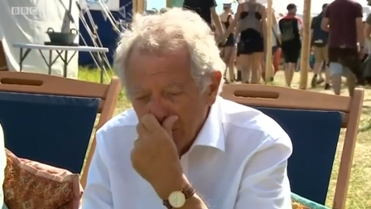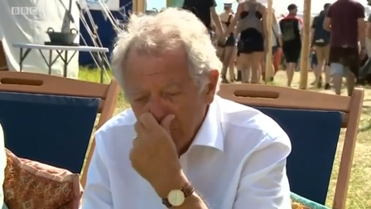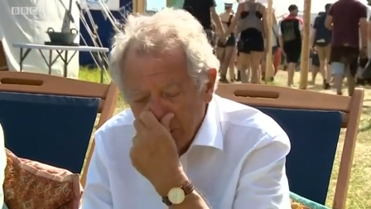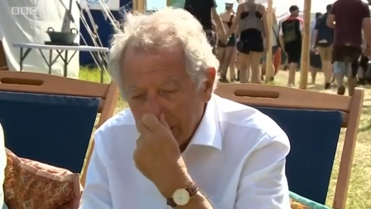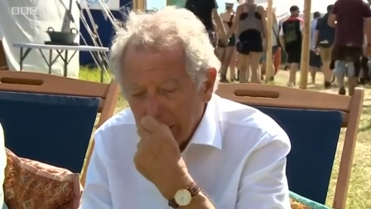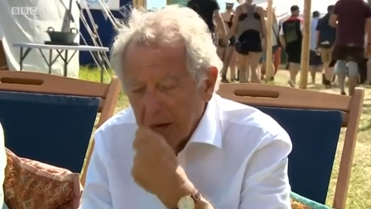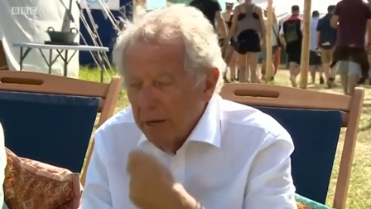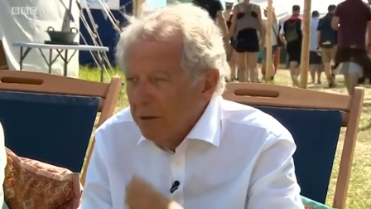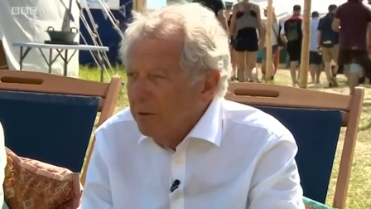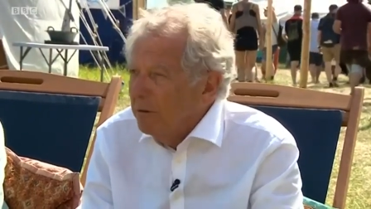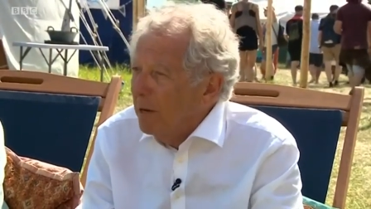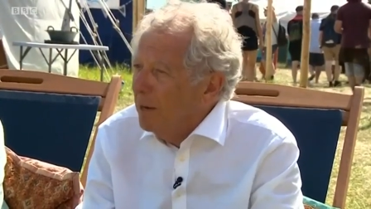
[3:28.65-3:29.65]
But
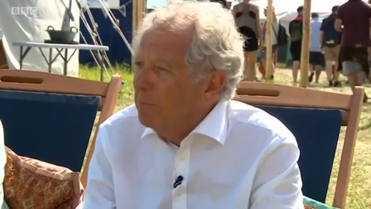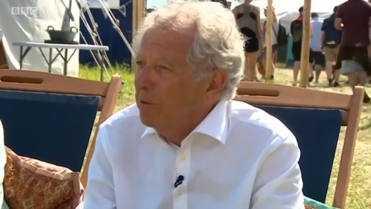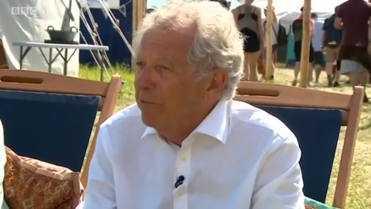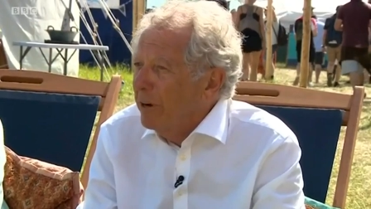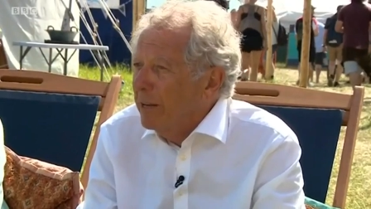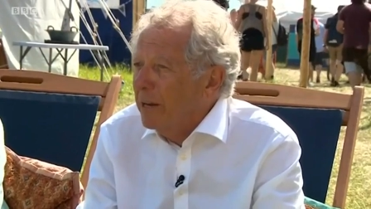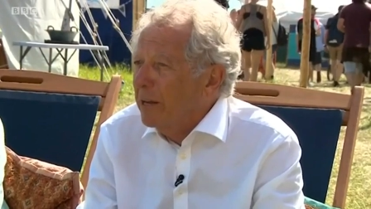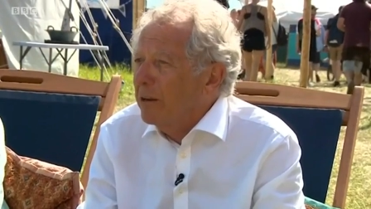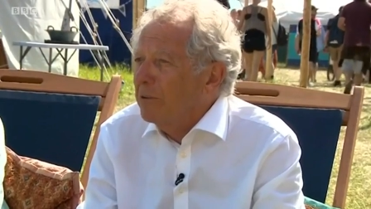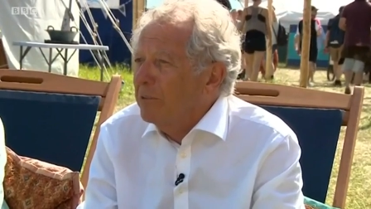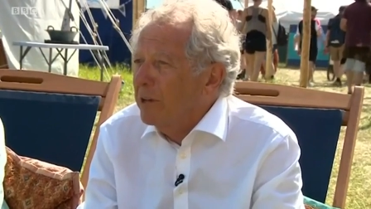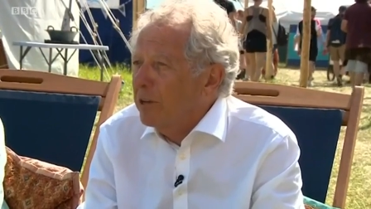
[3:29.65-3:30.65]
no, I'm afraid I
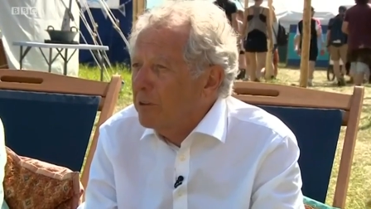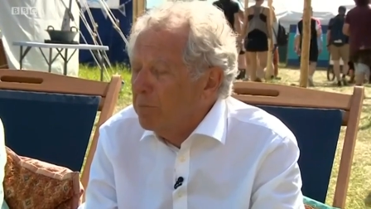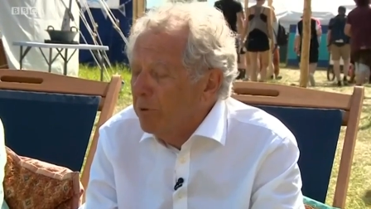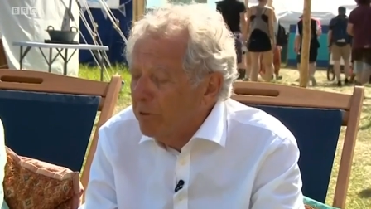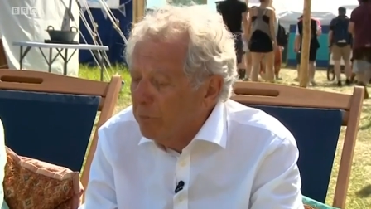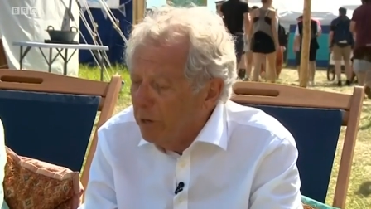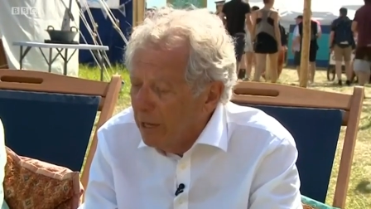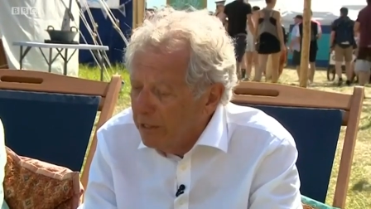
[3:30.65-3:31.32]
don't think it's possible.